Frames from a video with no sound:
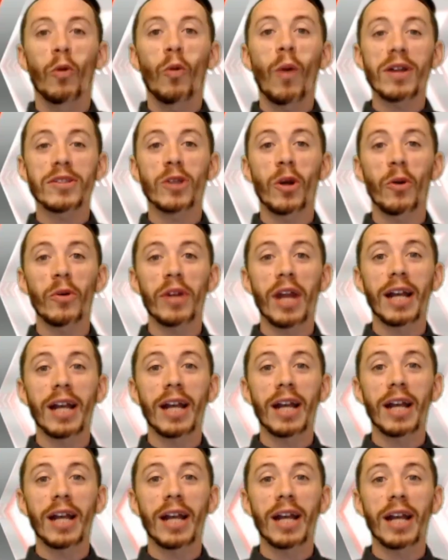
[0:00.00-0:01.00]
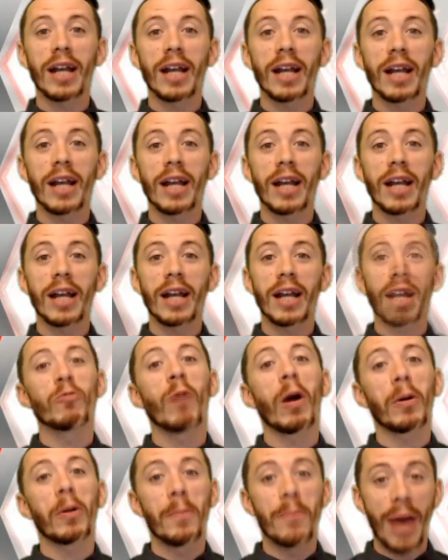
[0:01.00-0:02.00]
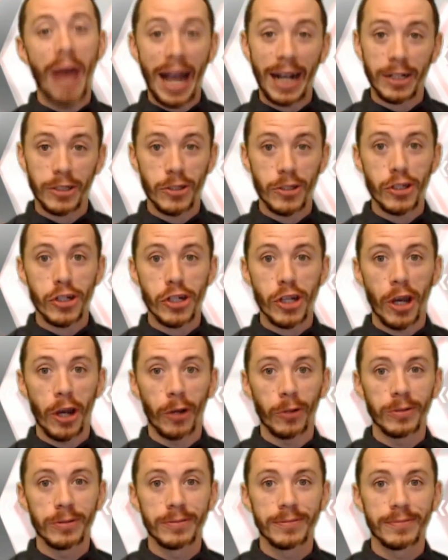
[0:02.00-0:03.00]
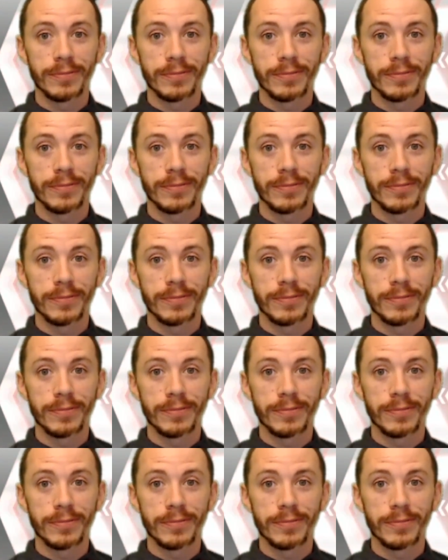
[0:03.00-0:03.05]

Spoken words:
What's going on, guys? It's Michael Fight, and welcome back to the show.